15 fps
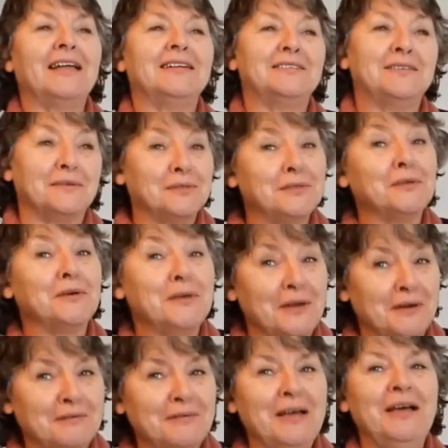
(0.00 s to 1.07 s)
And so sure
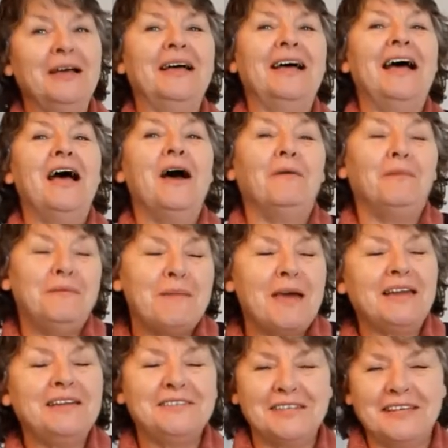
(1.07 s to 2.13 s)
enough, we
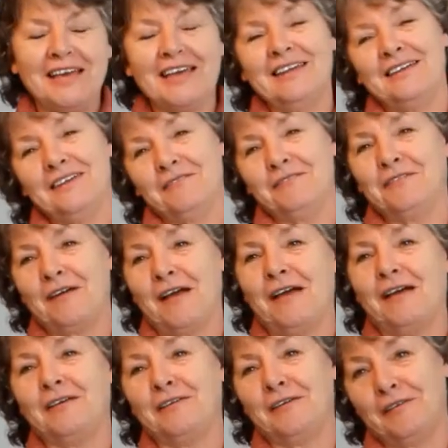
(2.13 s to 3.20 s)
managed to get enough
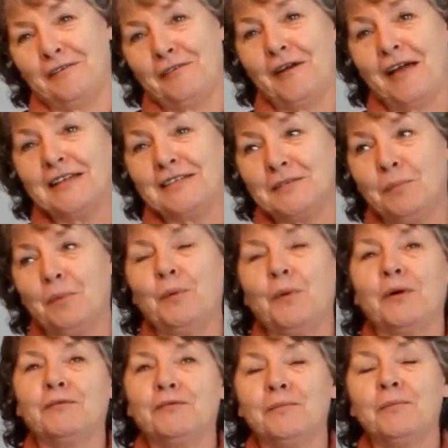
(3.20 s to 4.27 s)
grant
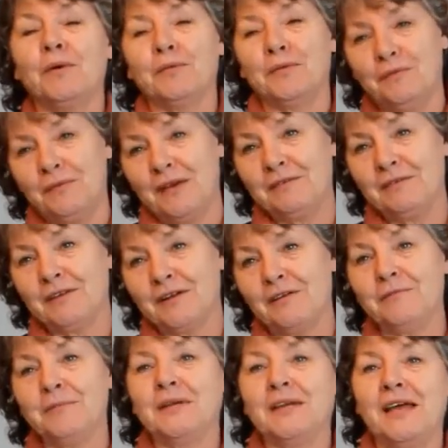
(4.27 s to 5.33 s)
support from both the federal
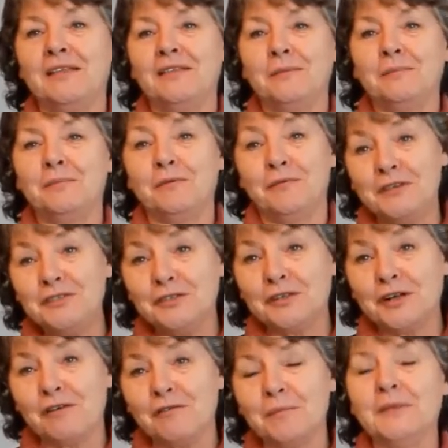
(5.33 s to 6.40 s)
government and the
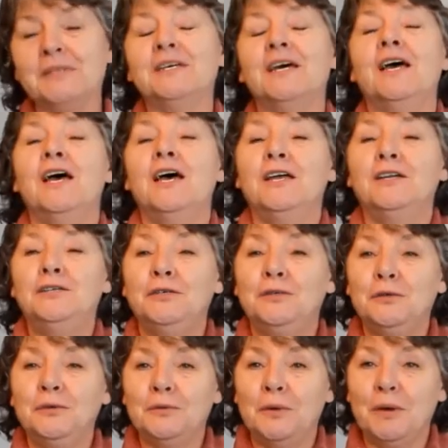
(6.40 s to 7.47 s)
provincial government
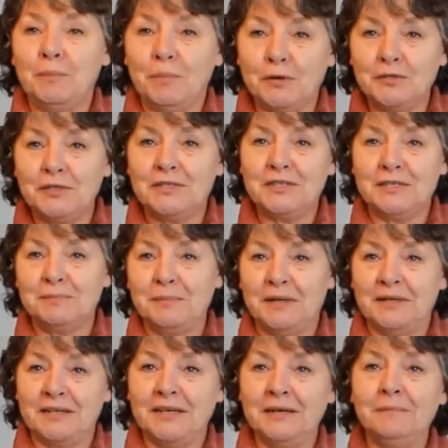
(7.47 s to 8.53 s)
to purchase this
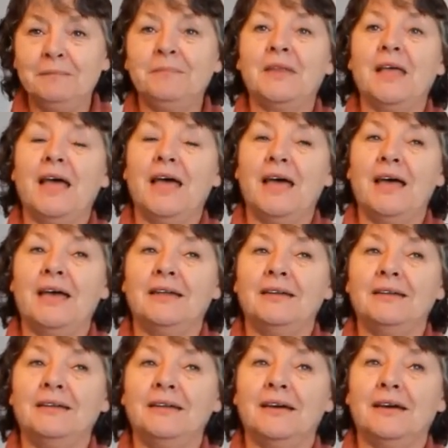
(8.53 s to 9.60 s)
building,
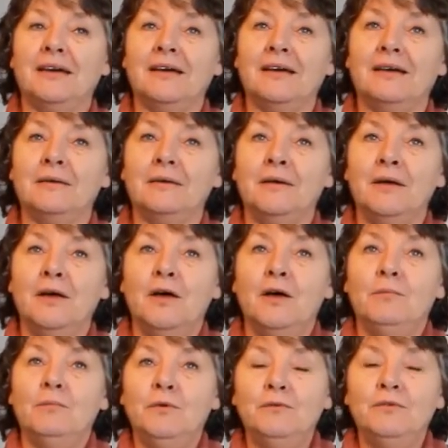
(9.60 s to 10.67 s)
and uh,
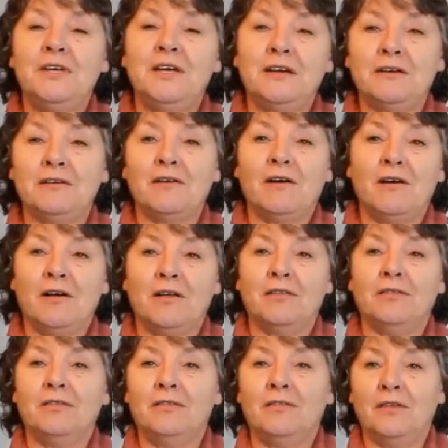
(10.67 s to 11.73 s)
moved here
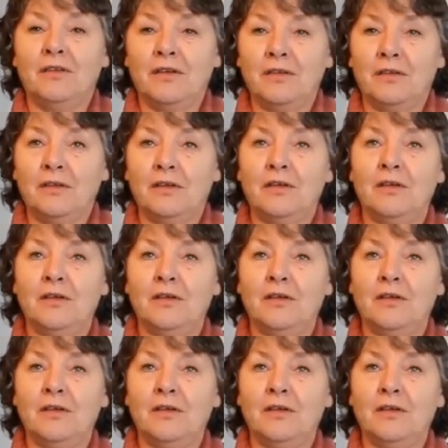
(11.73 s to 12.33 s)
on the